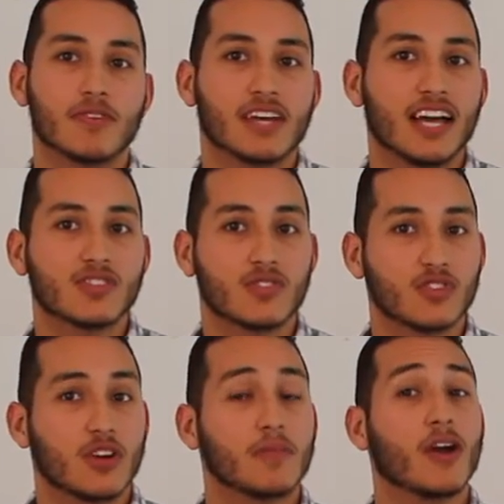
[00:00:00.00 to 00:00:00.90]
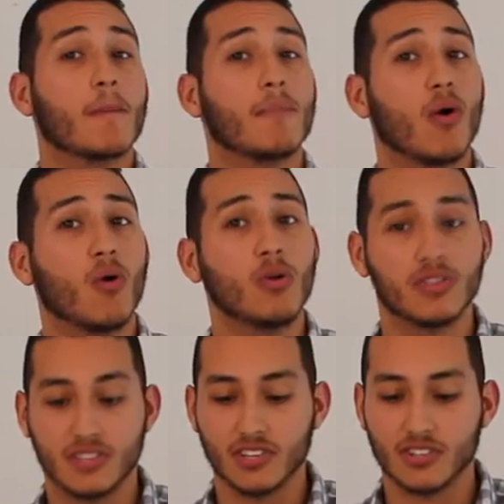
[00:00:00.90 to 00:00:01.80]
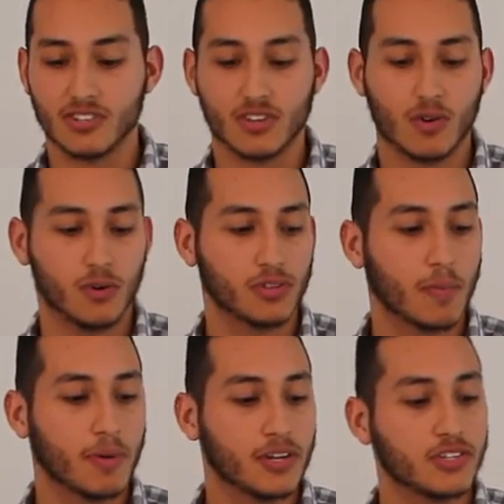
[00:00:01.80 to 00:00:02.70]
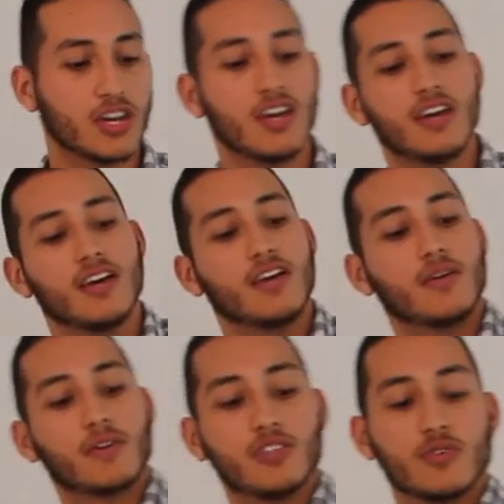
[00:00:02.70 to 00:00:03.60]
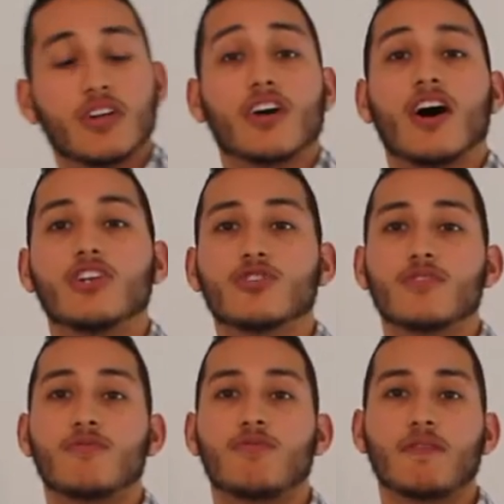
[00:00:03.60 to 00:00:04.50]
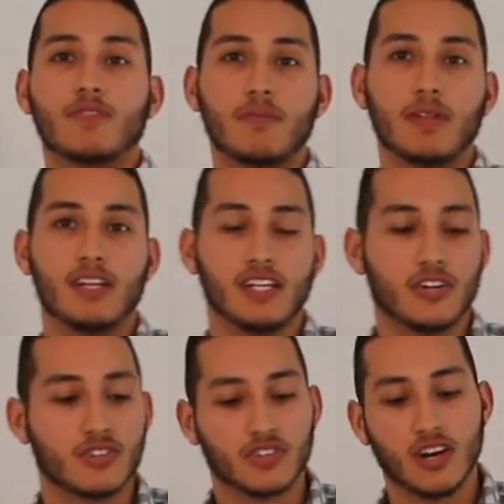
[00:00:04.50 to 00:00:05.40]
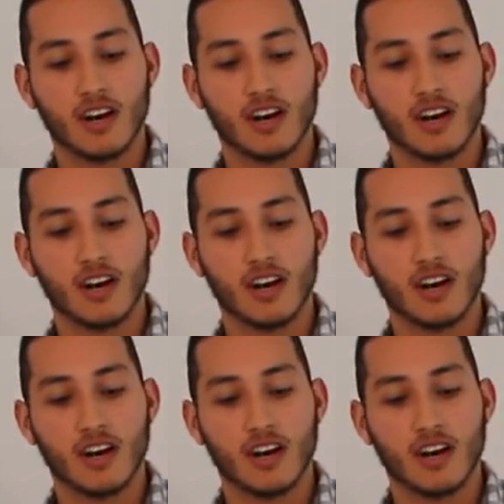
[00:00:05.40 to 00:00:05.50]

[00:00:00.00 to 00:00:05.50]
for you guys, so this is gonna be our bowl. Essentially, it's gonna hold our punch. We're gonna do another 150 milliliters